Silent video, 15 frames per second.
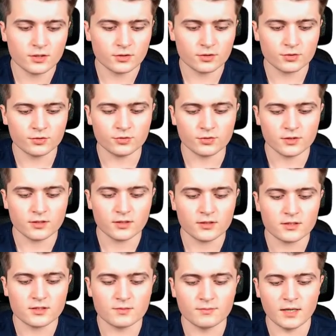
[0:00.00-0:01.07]
to
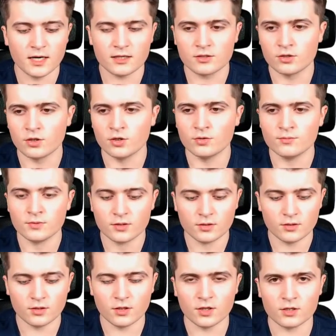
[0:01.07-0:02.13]
smart home
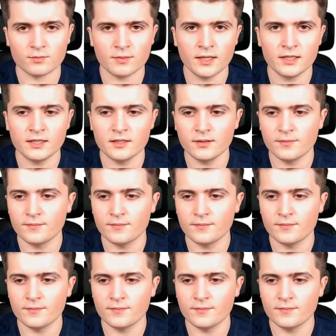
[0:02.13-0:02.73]
automatic,